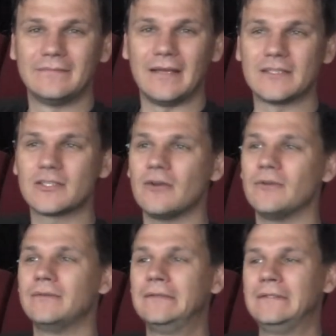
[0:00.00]
And
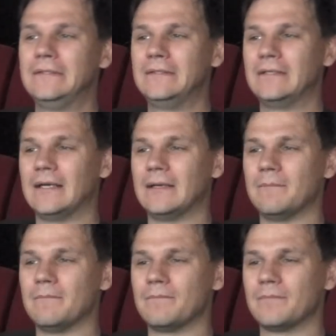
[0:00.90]
so
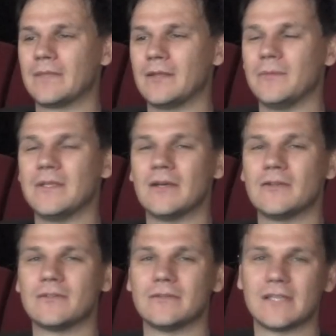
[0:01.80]
there will be
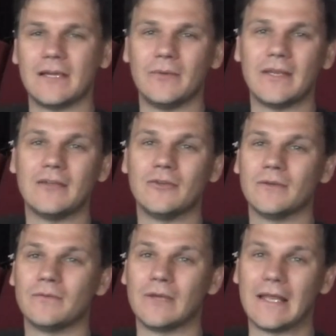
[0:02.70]
those who will say we can do
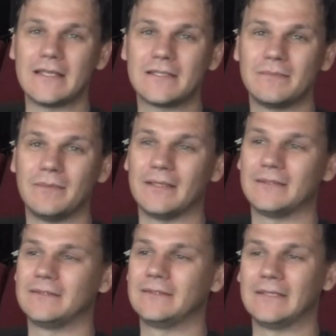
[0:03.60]
it for less,
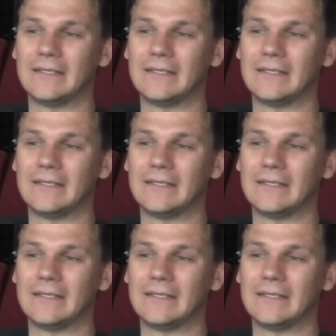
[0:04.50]
but